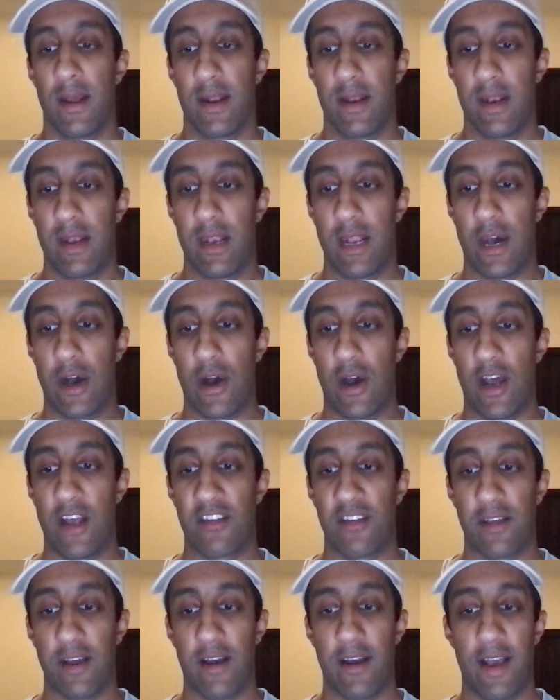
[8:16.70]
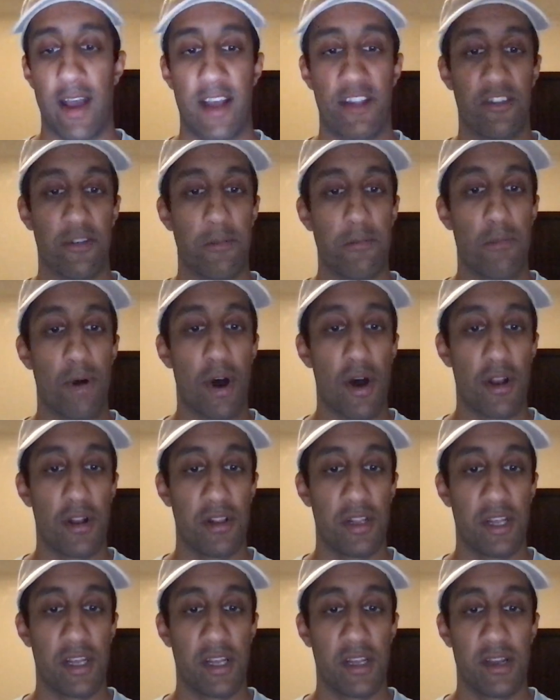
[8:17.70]
Now, as a
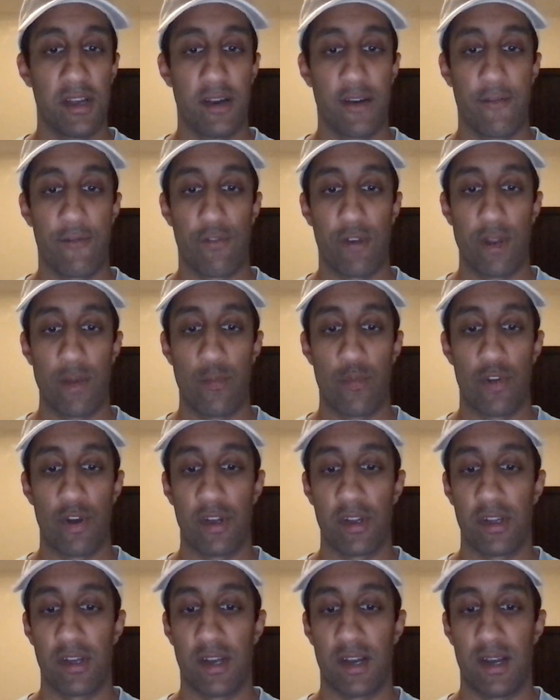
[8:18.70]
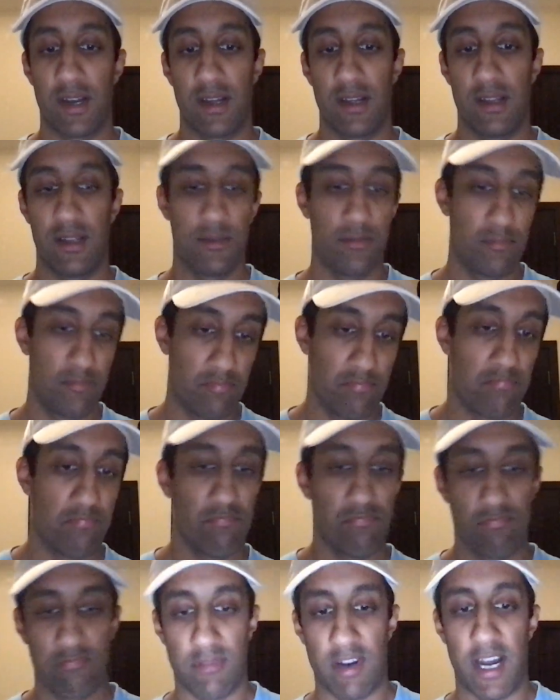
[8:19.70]
modeling framework,
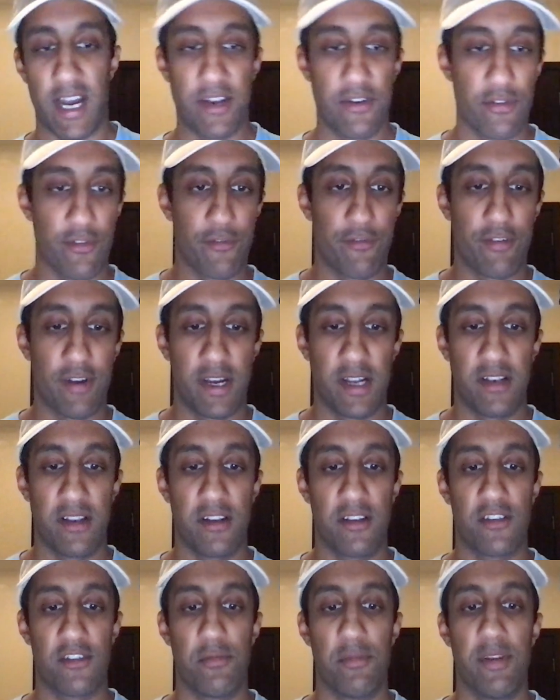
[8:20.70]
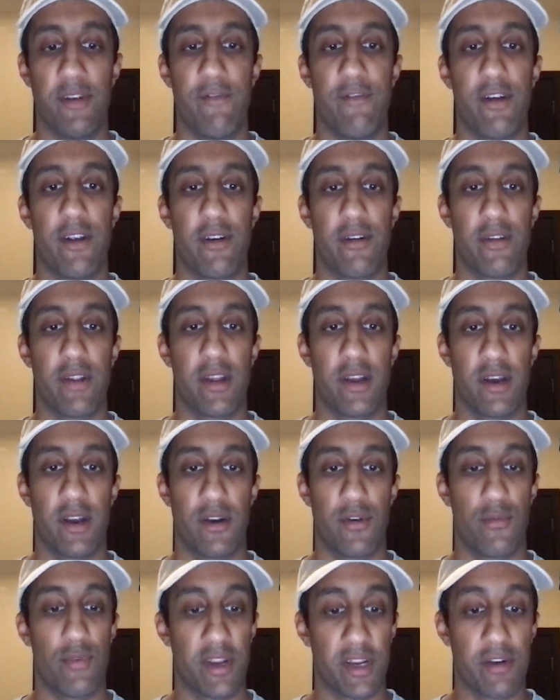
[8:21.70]
I don't find it to be very
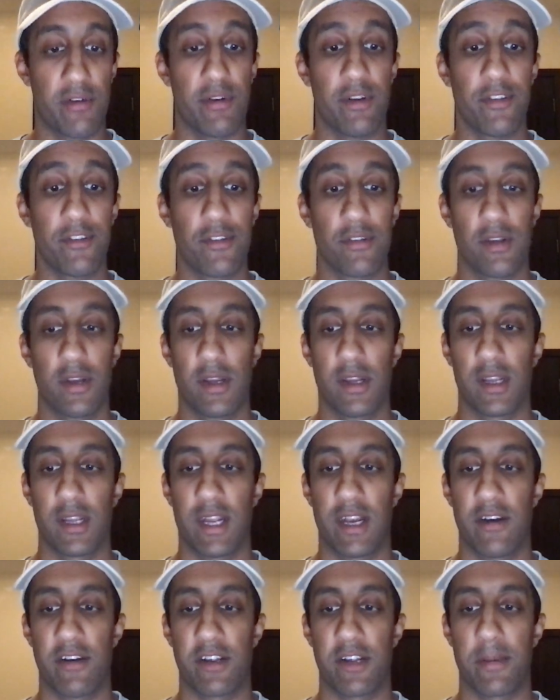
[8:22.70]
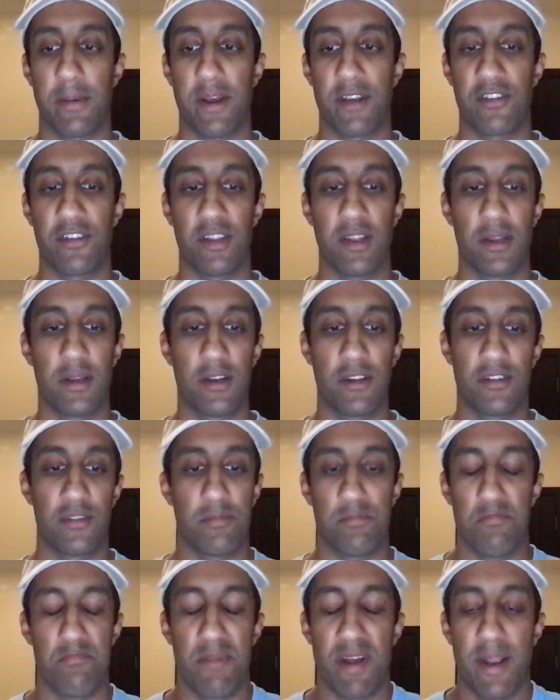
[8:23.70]
rigorous, carrying capacity, because
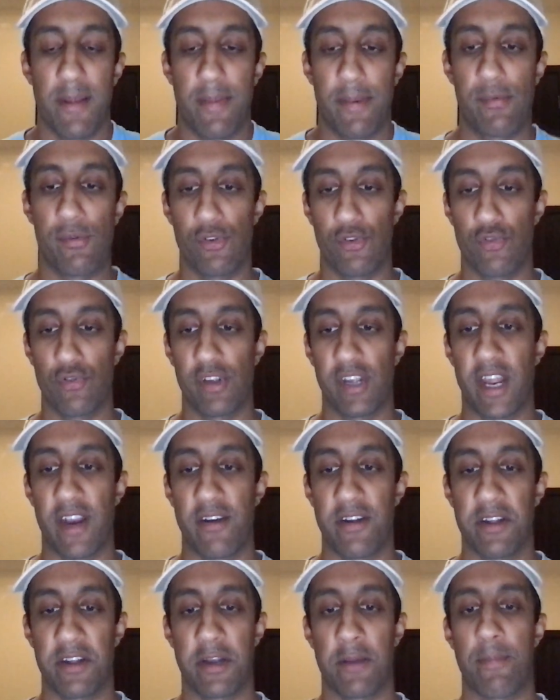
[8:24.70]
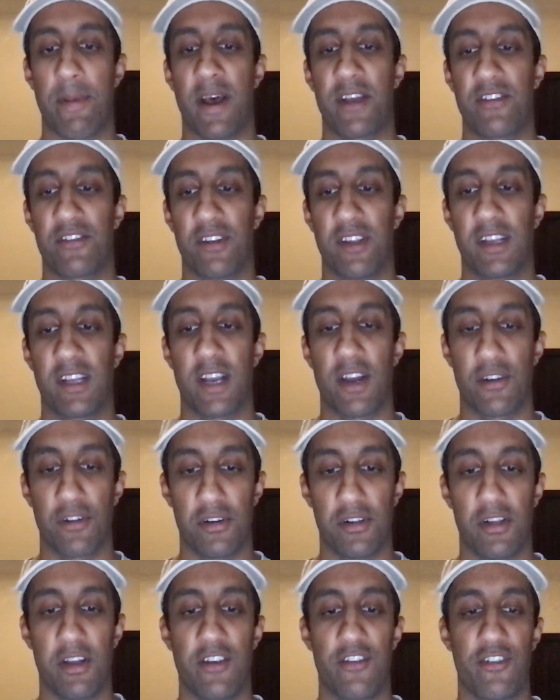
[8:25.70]
many people do carrying capacity
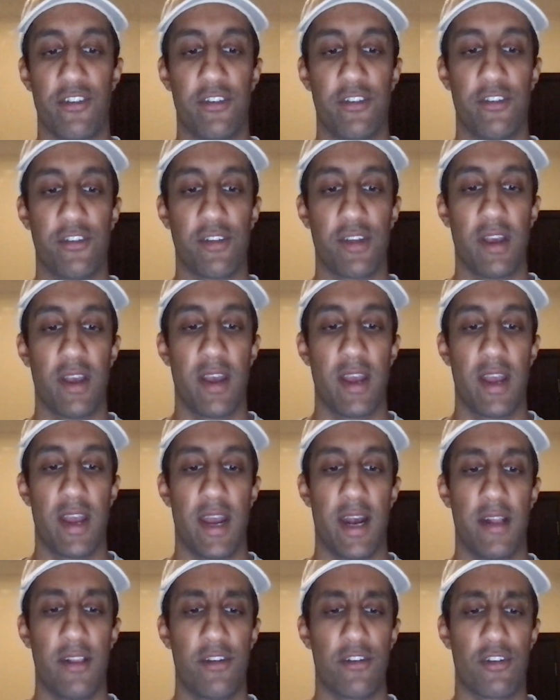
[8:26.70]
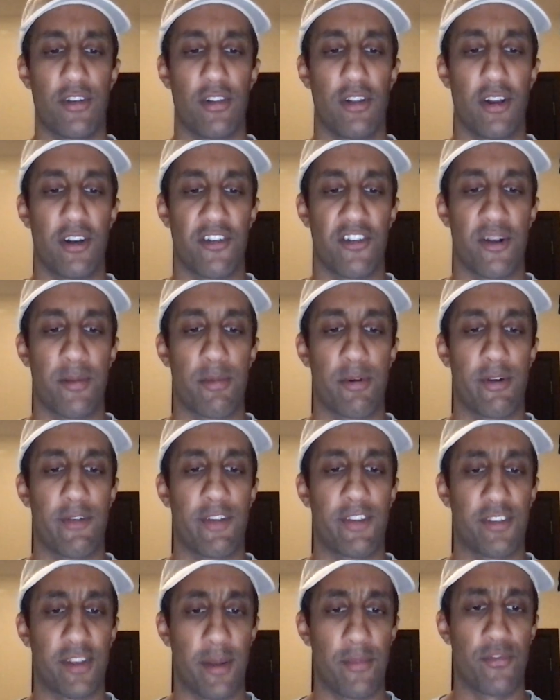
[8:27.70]
calculations, and there's a large number of
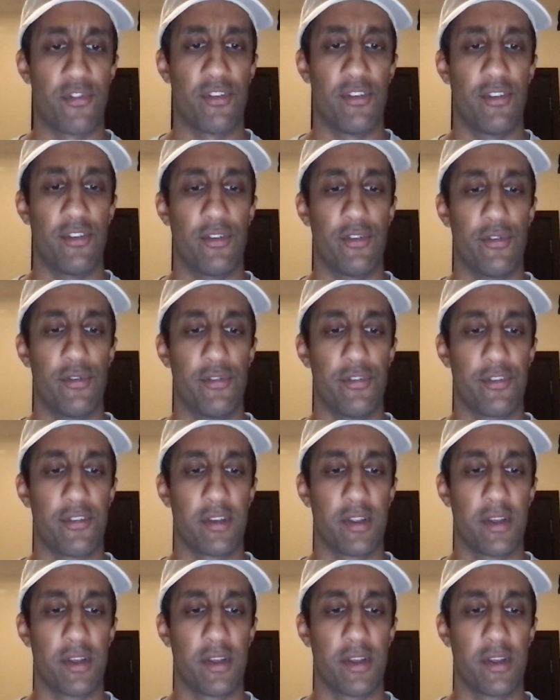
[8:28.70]
assumptions used